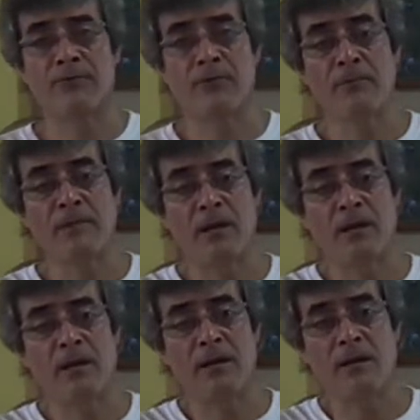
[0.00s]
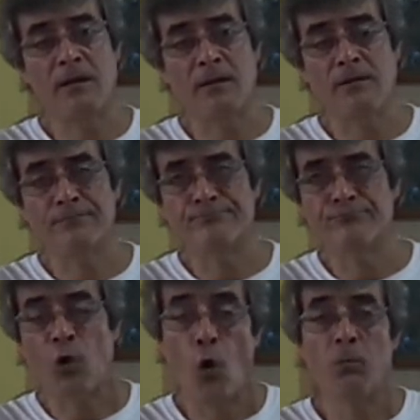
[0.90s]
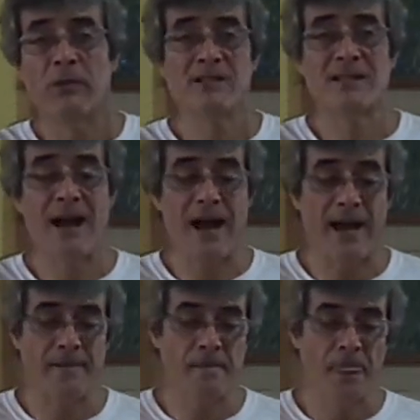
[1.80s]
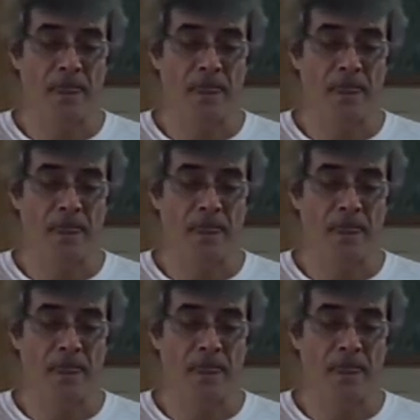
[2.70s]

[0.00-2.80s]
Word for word: from the homeless guy